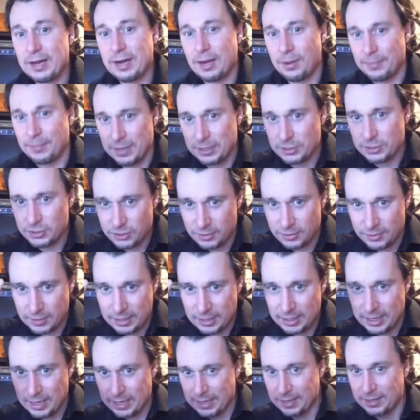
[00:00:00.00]
I'll make sure
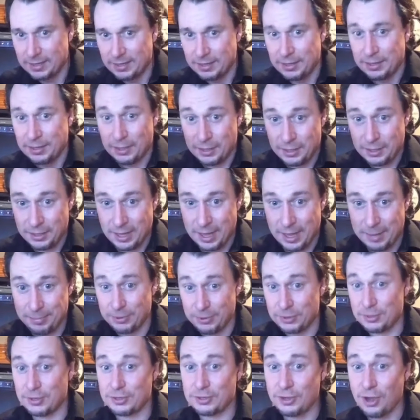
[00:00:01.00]
that I
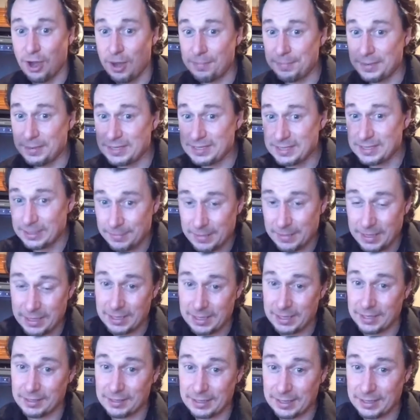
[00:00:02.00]
put the topics
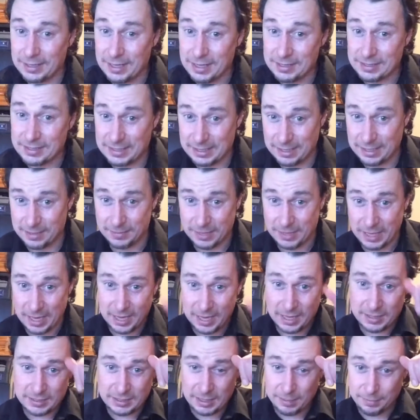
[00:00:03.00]
immediately that same day
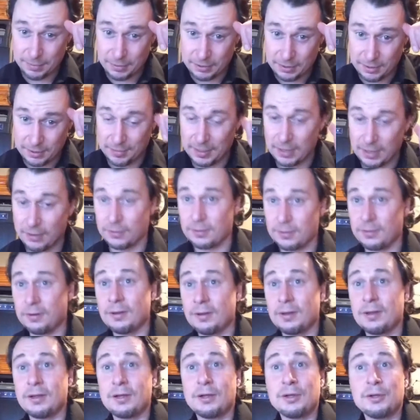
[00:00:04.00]
as I put them out.
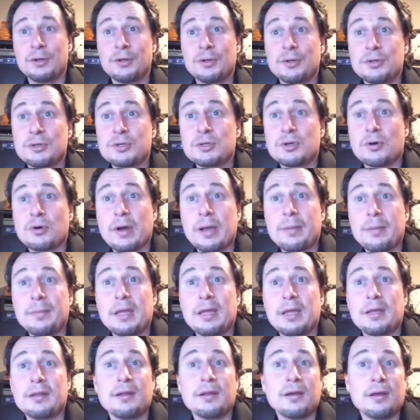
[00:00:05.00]
So, I
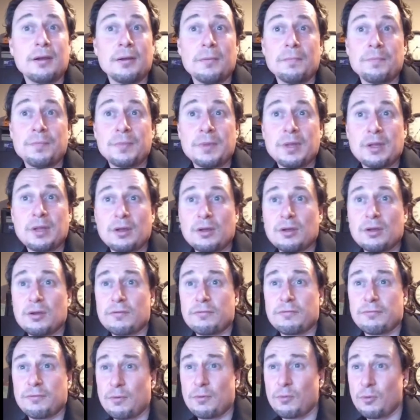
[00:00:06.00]
mean,
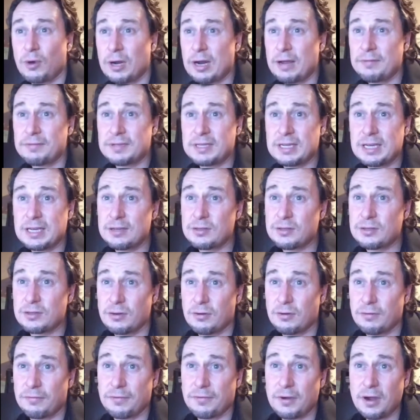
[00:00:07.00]
from what I've seen
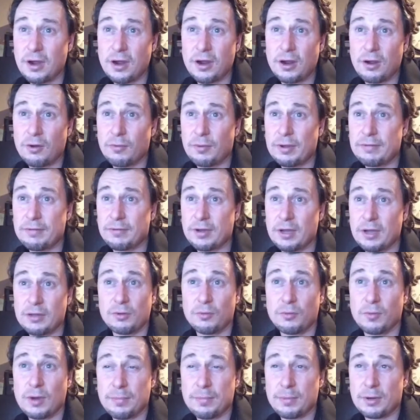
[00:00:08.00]
so far, we've got the
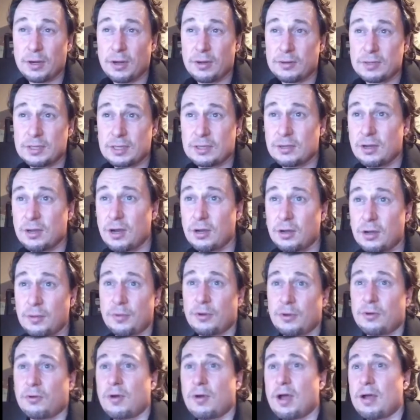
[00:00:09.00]
webinars that talk
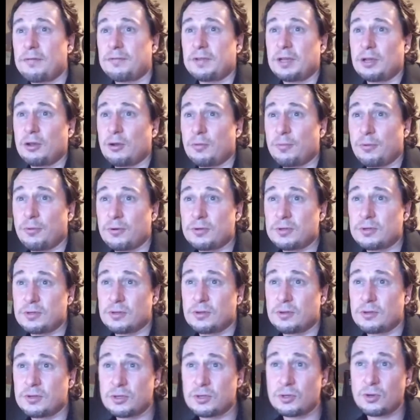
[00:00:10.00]
about crafting your
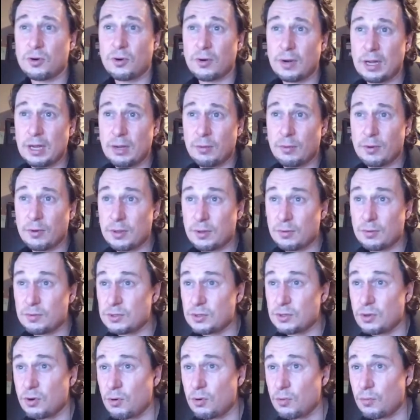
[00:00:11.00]
personal story where there was
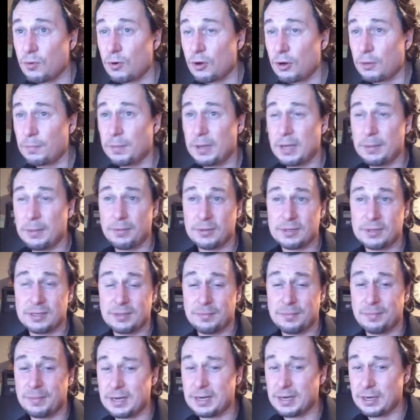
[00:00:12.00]
homework. People
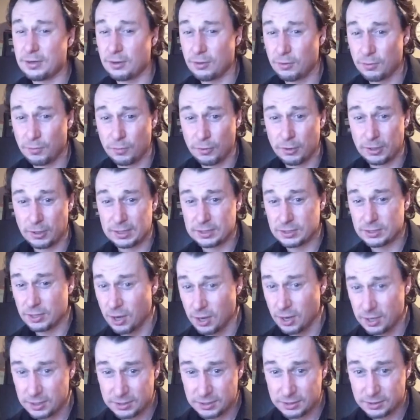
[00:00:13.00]
submitted homework. It's
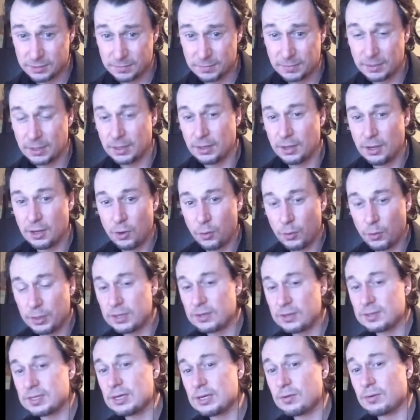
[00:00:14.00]
awesome. When
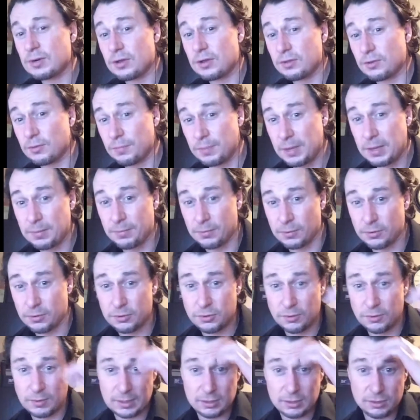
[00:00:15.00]
you see what other people are
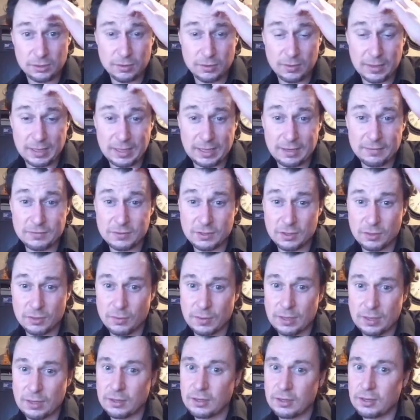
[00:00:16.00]
doing too, it gives you a
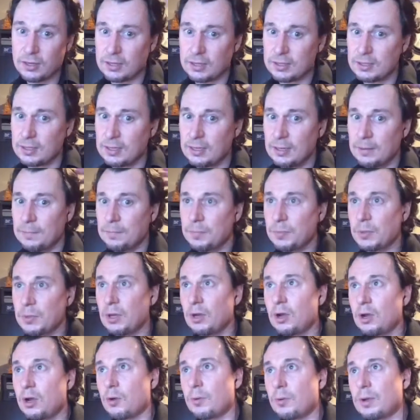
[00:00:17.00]
real good
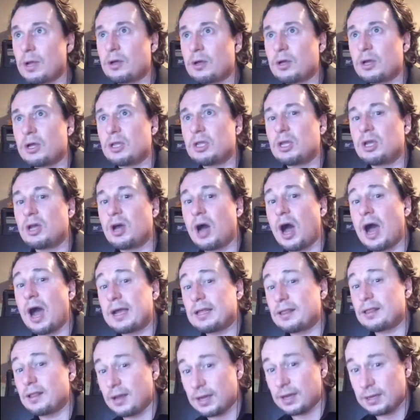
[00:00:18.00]

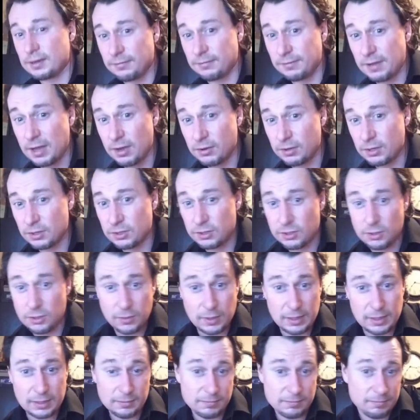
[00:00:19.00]
guideline of how to do
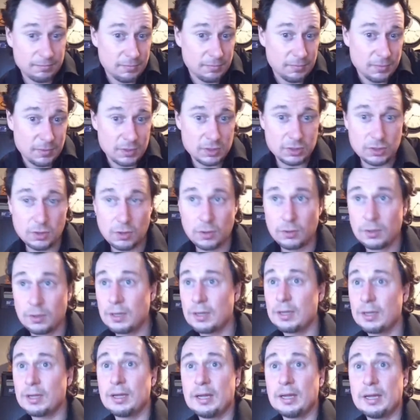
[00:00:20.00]
it. So,
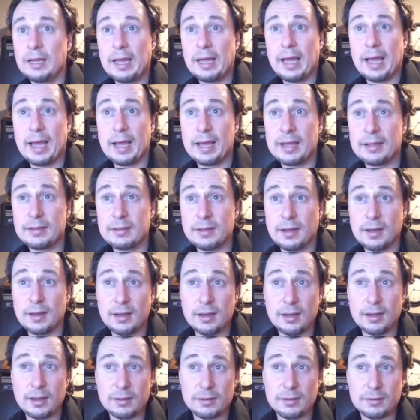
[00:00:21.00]
and
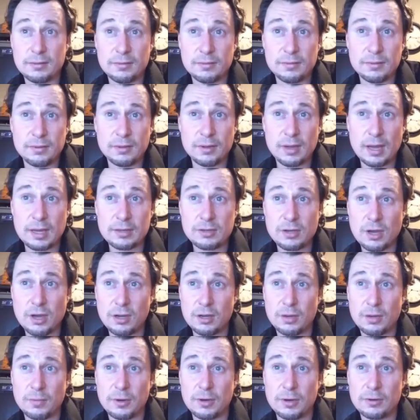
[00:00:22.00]
I talk
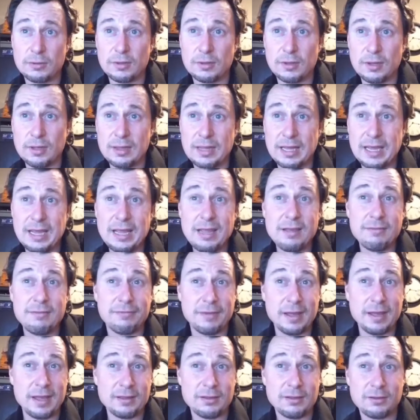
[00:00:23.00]
about the
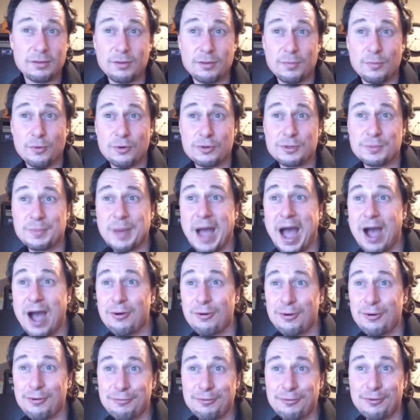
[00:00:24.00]
event, The Most
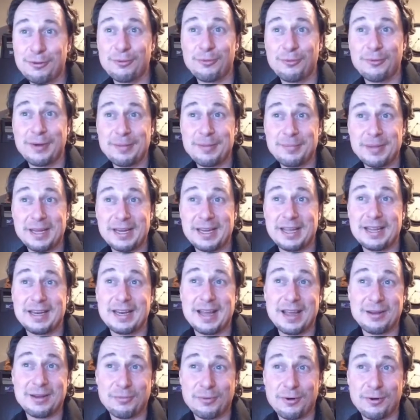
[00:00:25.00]
Powerful Women in
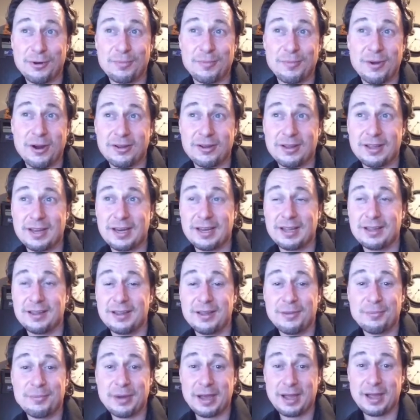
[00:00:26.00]
Network Marketing
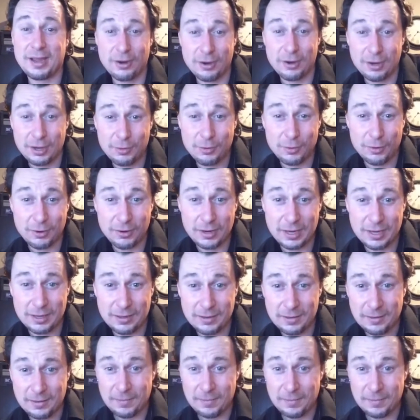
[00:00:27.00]
by Eric Worre.